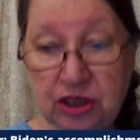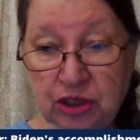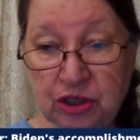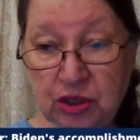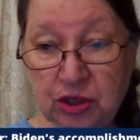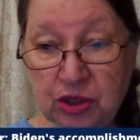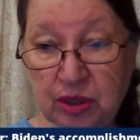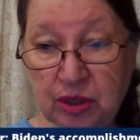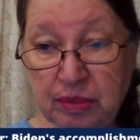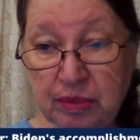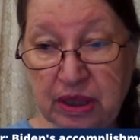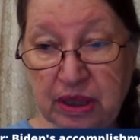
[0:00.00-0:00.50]

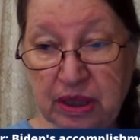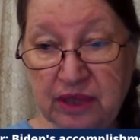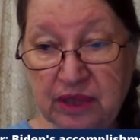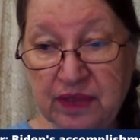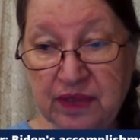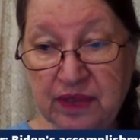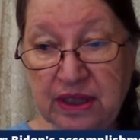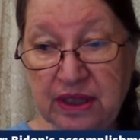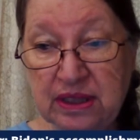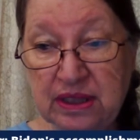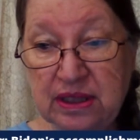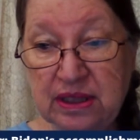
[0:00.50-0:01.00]
Judy
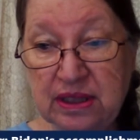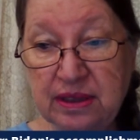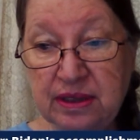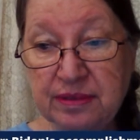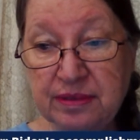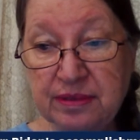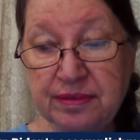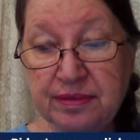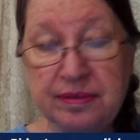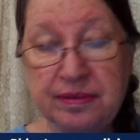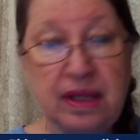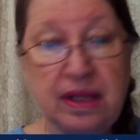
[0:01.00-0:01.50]
Mikovits
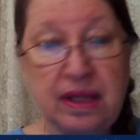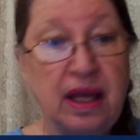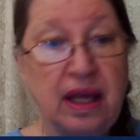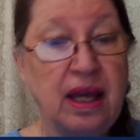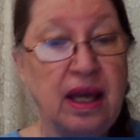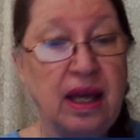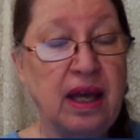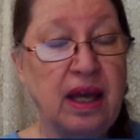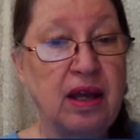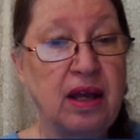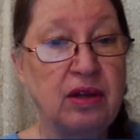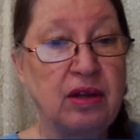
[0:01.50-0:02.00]

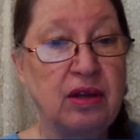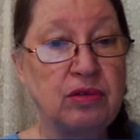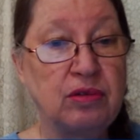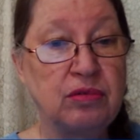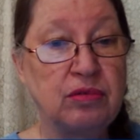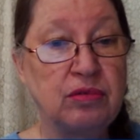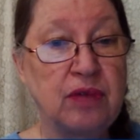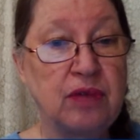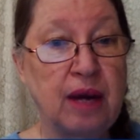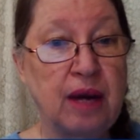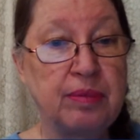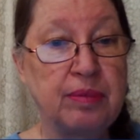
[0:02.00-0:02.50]
and
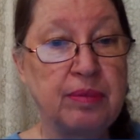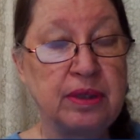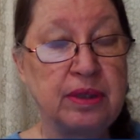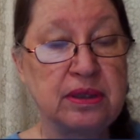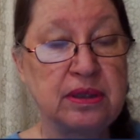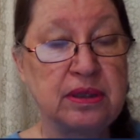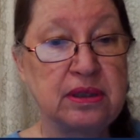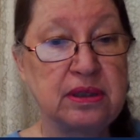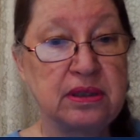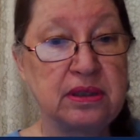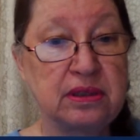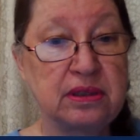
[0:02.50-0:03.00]

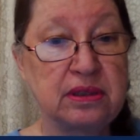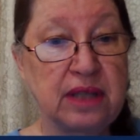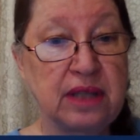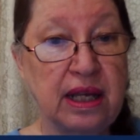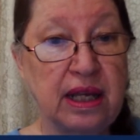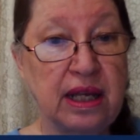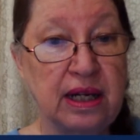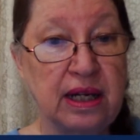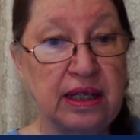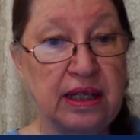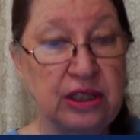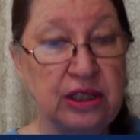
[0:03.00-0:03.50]
Robert
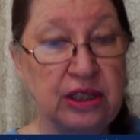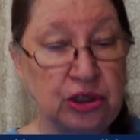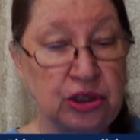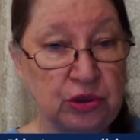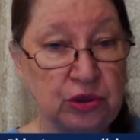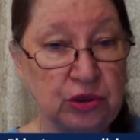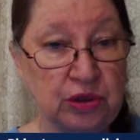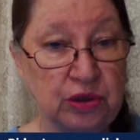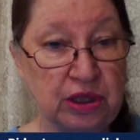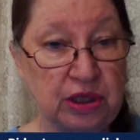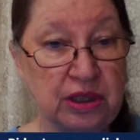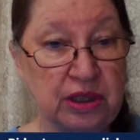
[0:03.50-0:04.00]
Kennedy
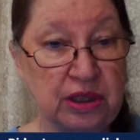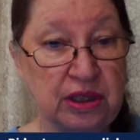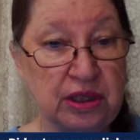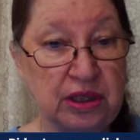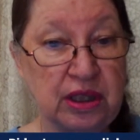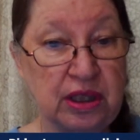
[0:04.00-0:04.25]
Jr.